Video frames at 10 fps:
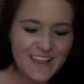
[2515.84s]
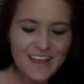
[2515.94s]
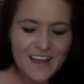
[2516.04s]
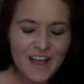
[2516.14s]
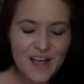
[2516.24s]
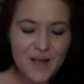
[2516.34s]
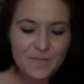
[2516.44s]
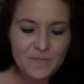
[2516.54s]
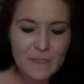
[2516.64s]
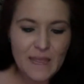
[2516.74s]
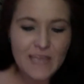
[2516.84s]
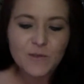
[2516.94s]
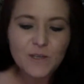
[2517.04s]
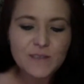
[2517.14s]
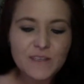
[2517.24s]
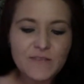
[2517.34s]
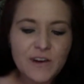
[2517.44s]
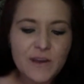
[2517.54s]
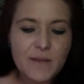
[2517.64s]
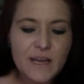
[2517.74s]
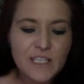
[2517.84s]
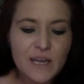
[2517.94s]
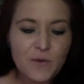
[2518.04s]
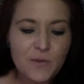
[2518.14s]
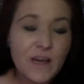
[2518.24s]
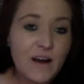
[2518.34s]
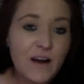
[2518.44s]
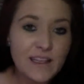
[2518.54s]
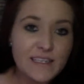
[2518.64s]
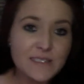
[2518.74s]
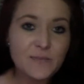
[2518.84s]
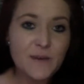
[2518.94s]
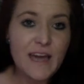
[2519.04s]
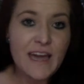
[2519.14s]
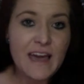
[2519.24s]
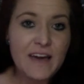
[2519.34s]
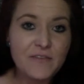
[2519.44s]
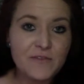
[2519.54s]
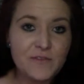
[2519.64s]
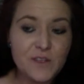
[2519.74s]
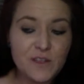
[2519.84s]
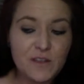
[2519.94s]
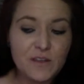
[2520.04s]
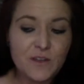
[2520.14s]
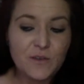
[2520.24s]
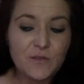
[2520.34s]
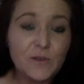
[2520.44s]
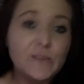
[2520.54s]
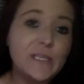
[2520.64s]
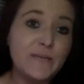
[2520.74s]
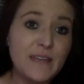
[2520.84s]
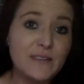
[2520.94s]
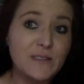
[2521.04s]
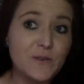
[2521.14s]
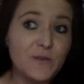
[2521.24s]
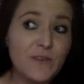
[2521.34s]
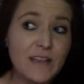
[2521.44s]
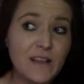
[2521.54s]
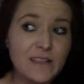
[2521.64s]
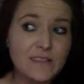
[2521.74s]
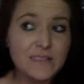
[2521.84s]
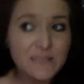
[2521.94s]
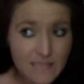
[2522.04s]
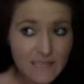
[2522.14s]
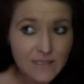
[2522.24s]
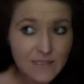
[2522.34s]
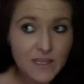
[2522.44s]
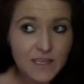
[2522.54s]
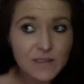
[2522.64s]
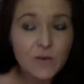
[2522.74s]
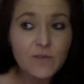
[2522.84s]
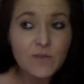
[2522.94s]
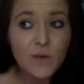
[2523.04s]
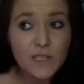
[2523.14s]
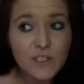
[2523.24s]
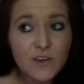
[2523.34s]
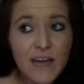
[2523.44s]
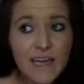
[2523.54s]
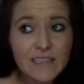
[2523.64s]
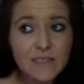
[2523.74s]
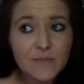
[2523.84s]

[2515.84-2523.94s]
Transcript: I don't use it very much, I will be honest, but I have known a few teammates who have had a lot of success with it. So if you want to try it to be